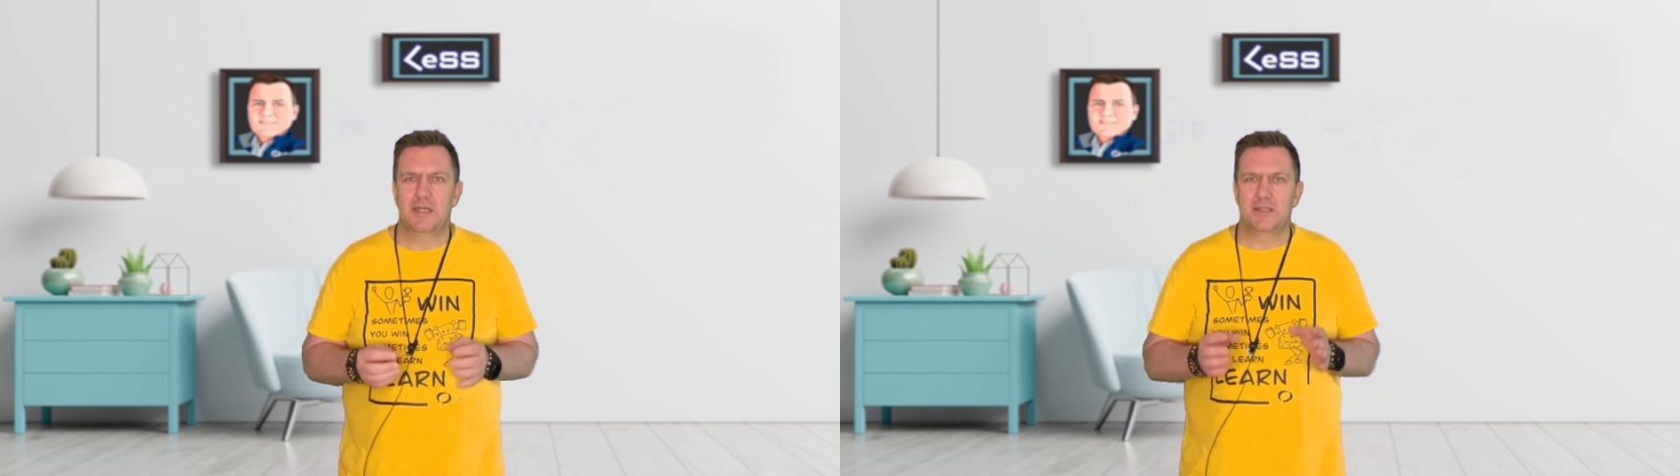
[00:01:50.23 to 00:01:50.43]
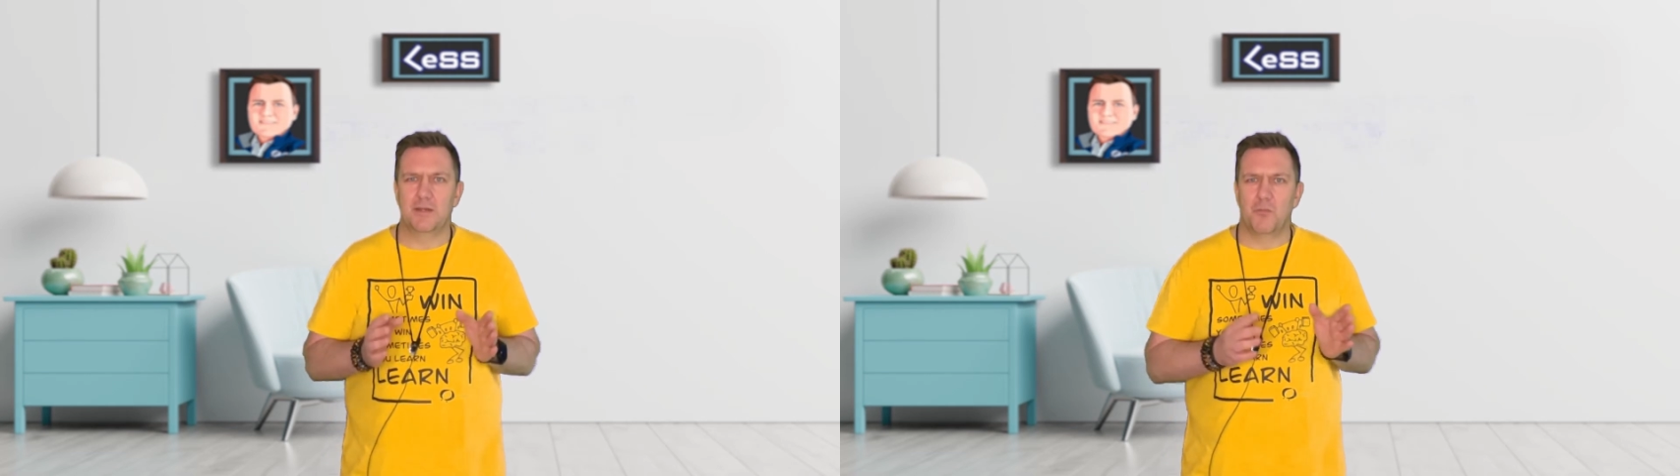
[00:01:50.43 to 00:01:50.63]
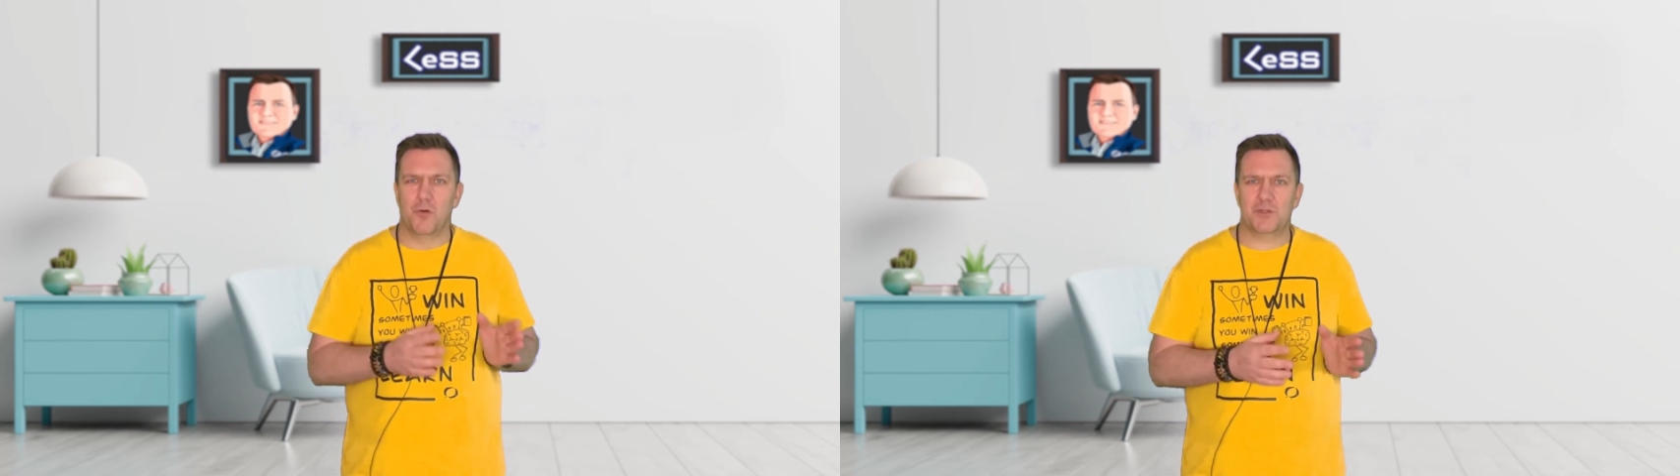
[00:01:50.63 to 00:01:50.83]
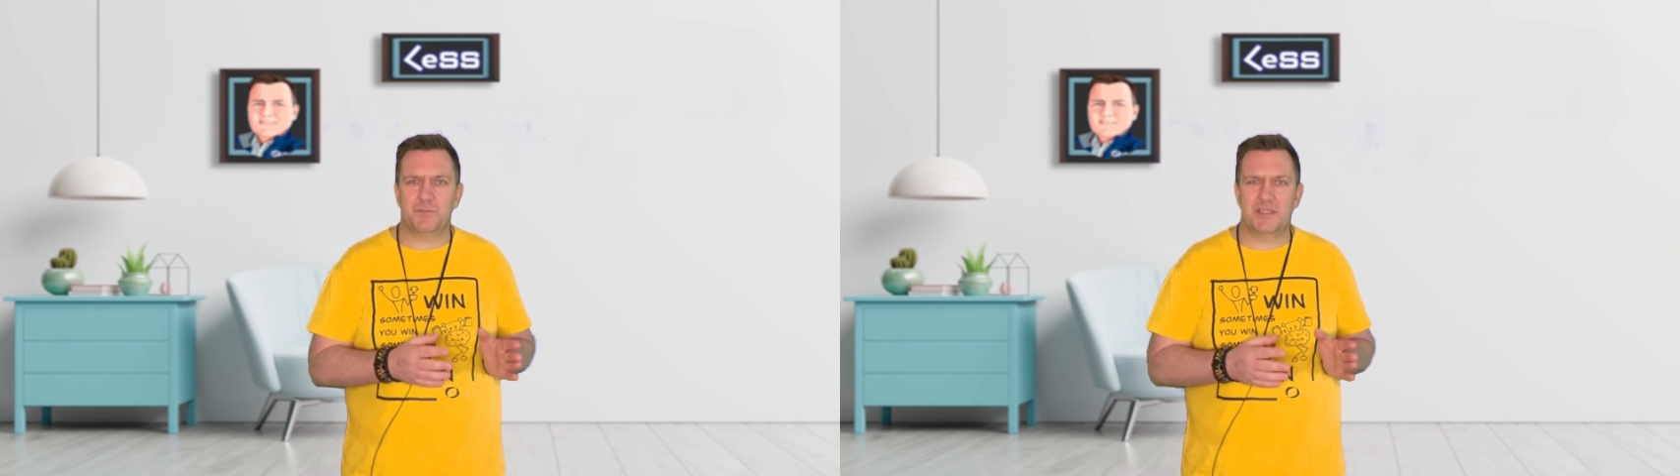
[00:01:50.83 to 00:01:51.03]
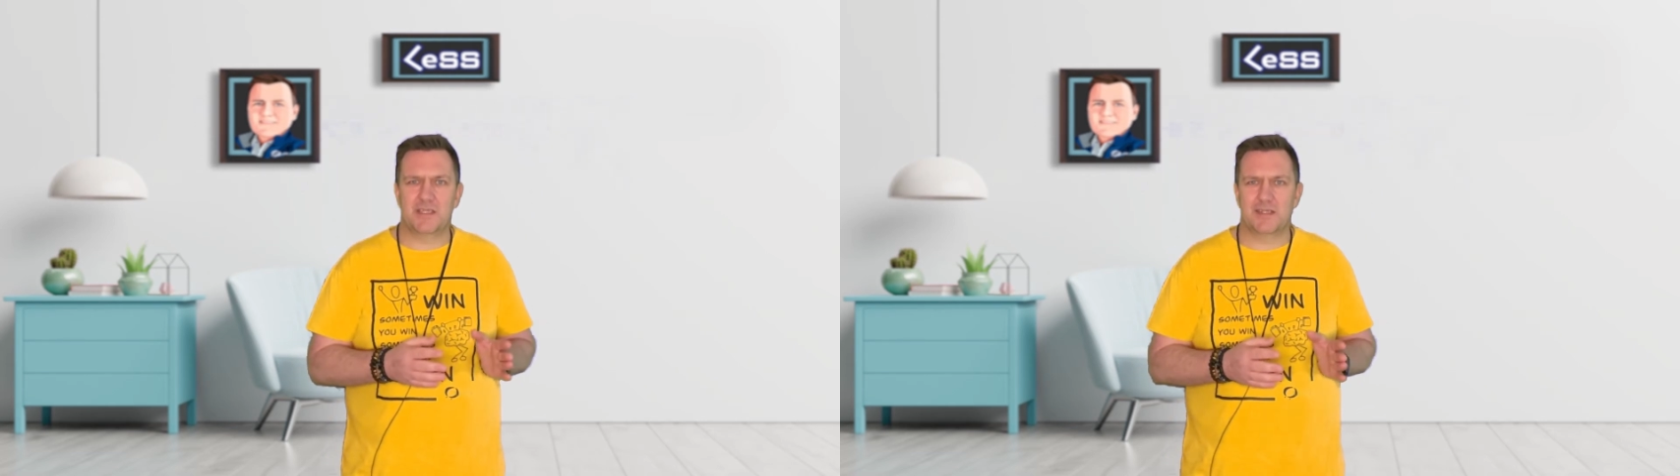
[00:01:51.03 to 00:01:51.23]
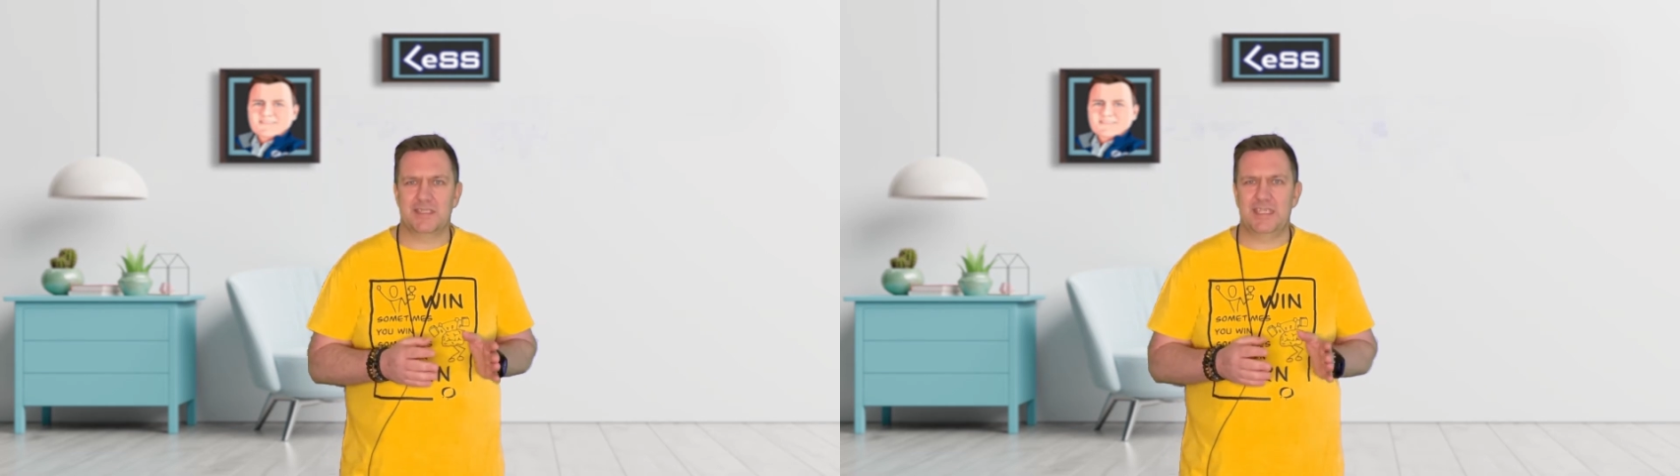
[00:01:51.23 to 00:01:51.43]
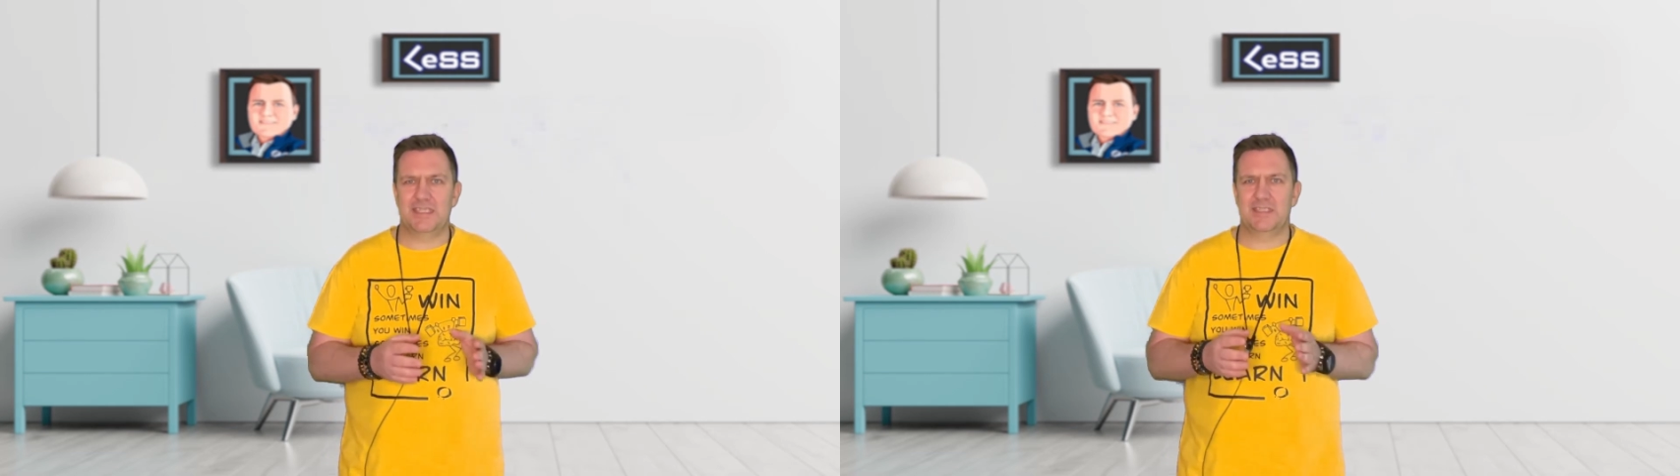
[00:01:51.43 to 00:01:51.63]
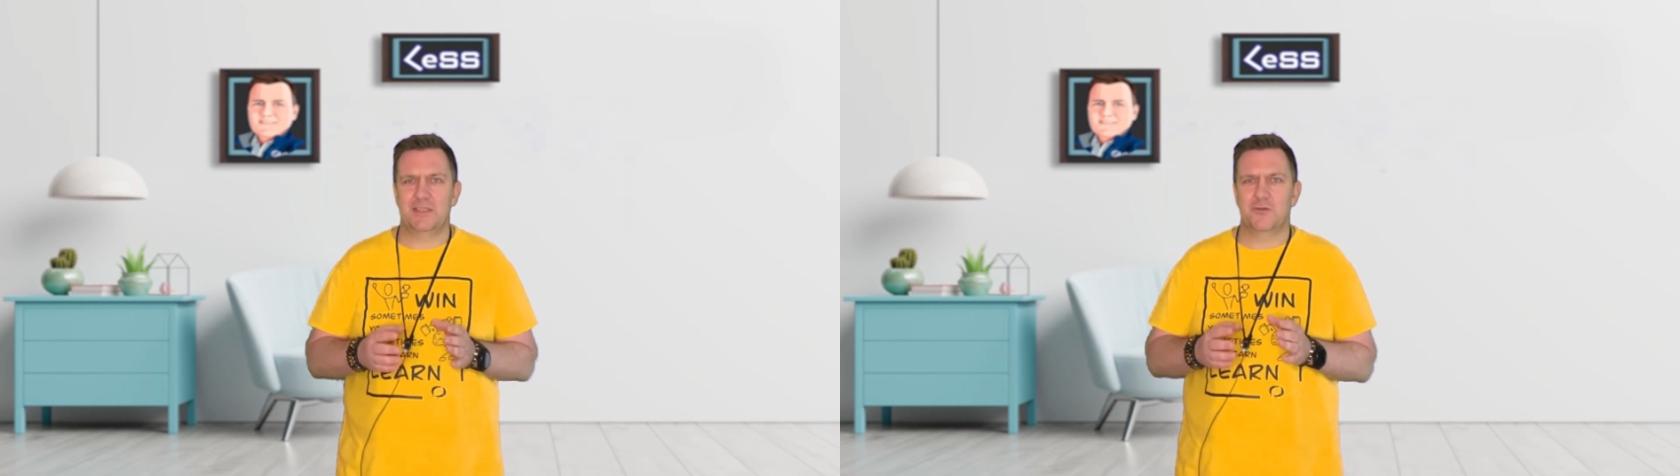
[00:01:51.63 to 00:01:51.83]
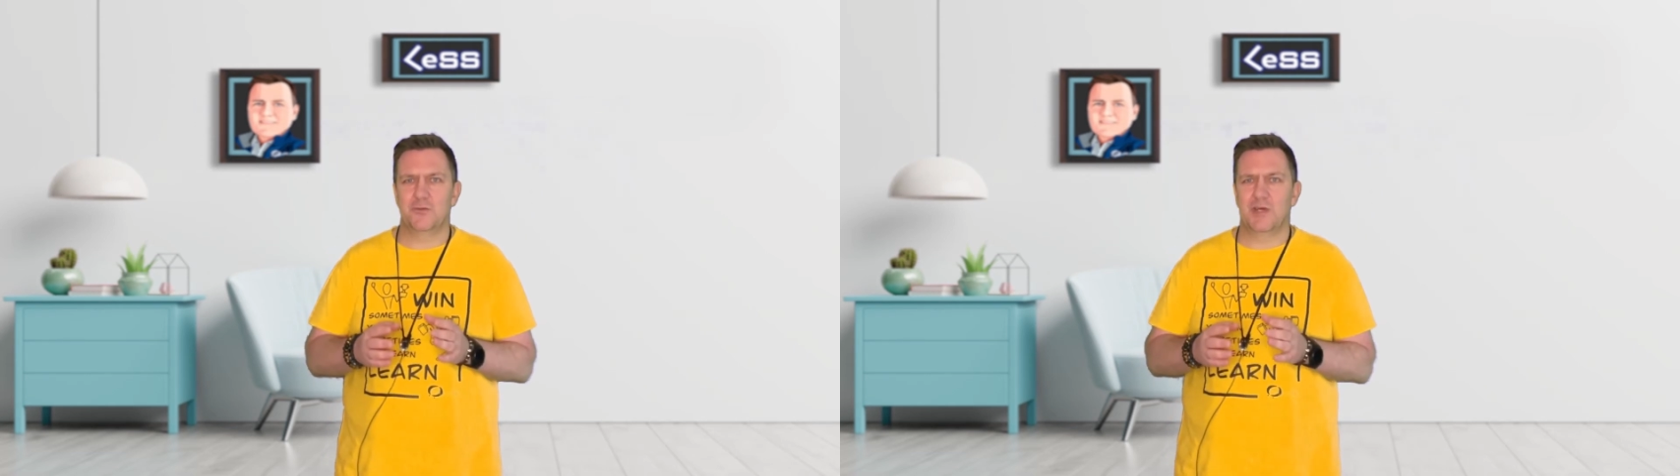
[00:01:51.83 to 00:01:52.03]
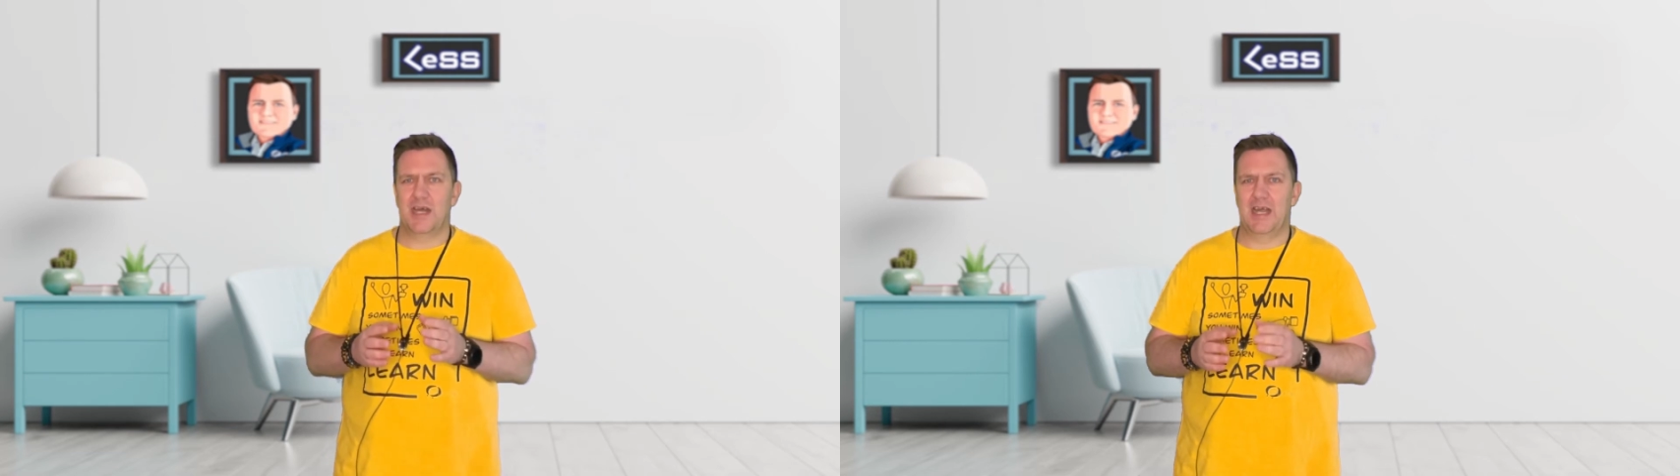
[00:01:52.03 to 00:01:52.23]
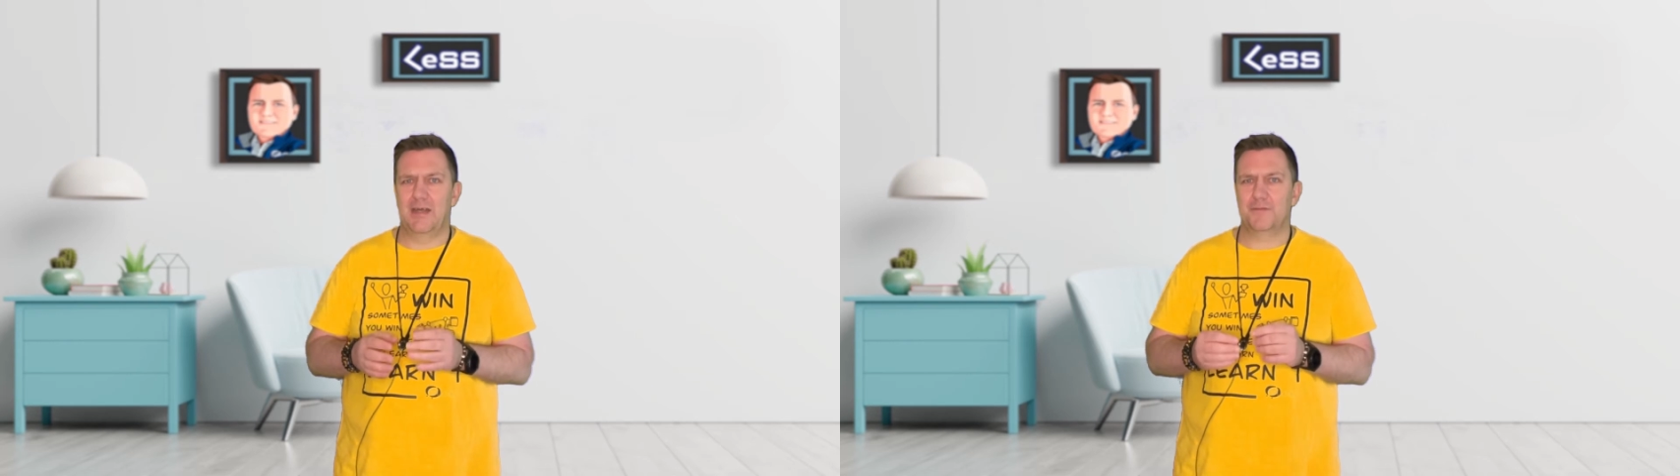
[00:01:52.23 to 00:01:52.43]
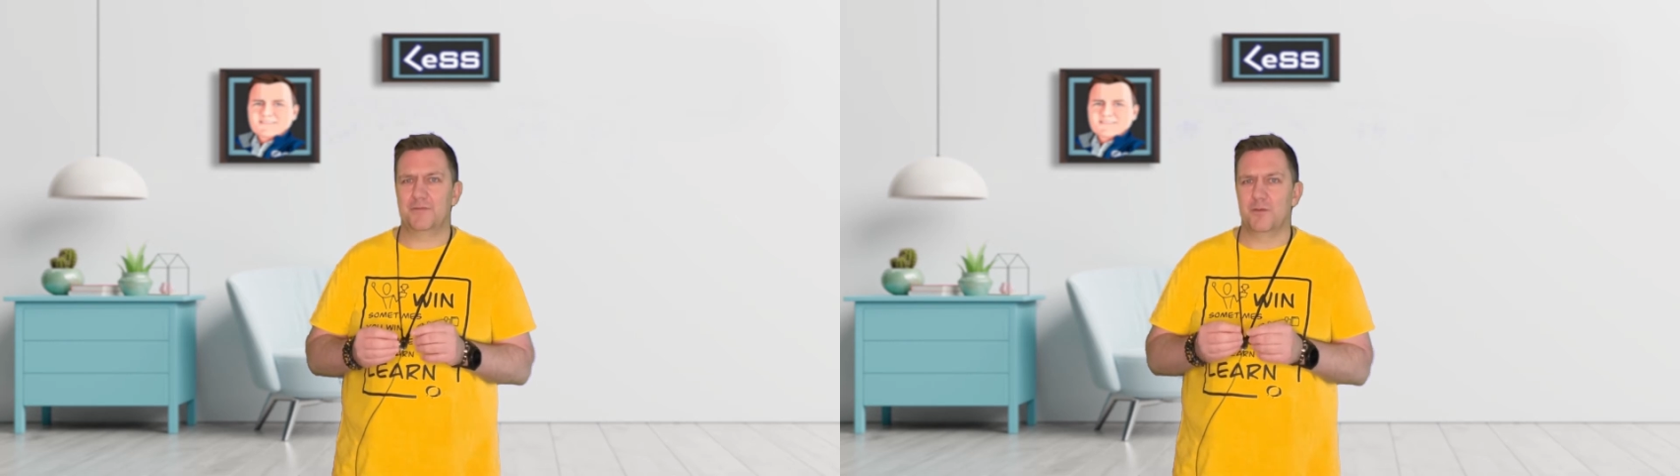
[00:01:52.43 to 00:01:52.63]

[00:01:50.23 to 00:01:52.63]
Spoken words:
The more specialization you have,